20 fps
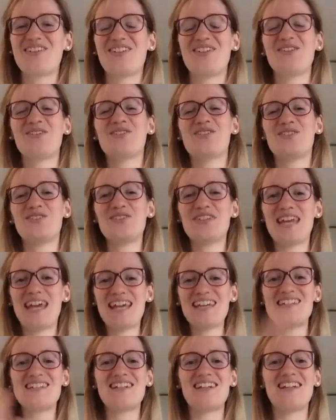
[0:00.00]
you should
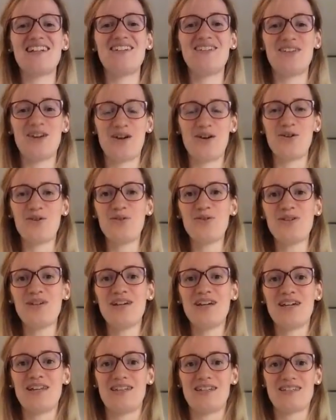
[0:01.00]
actually know
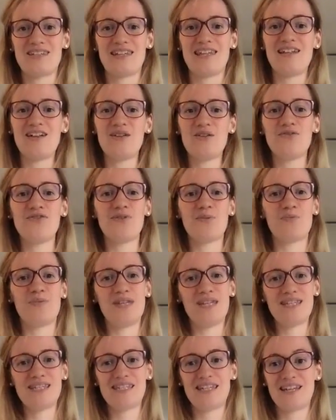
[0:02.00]
the skill of the
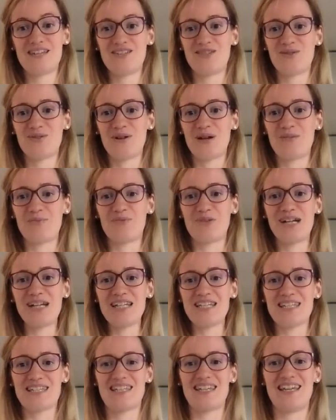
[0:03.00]
piece that you are
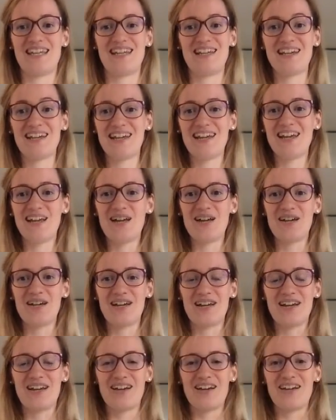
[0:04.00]
practicing.
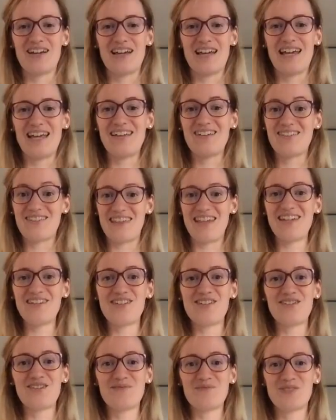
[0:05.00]
And thank
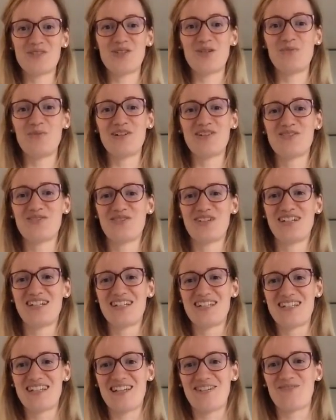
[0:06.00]
you so much for in the
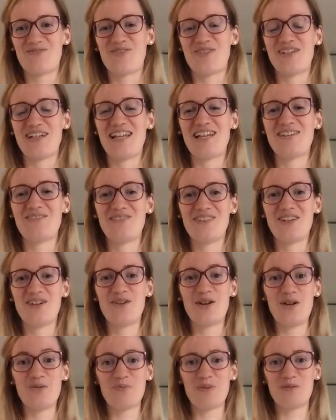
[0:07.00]
chat for letting me
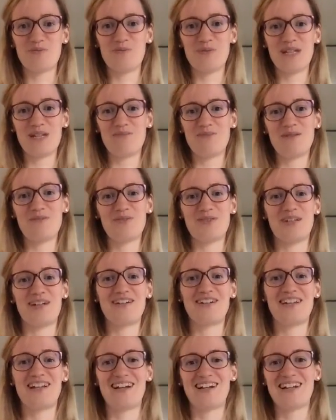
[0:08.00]
know how many people
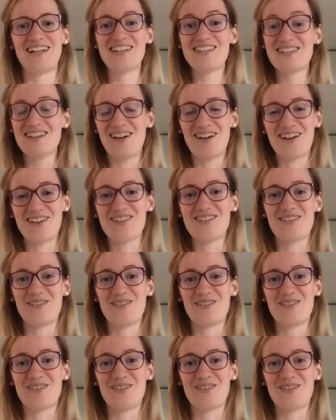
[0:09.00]
are there. That's
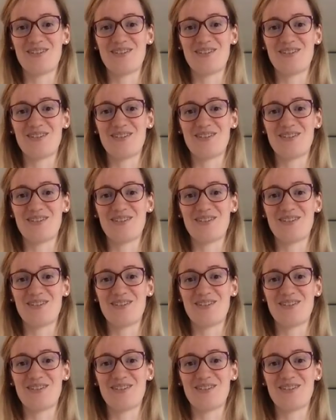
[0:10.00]
awesome.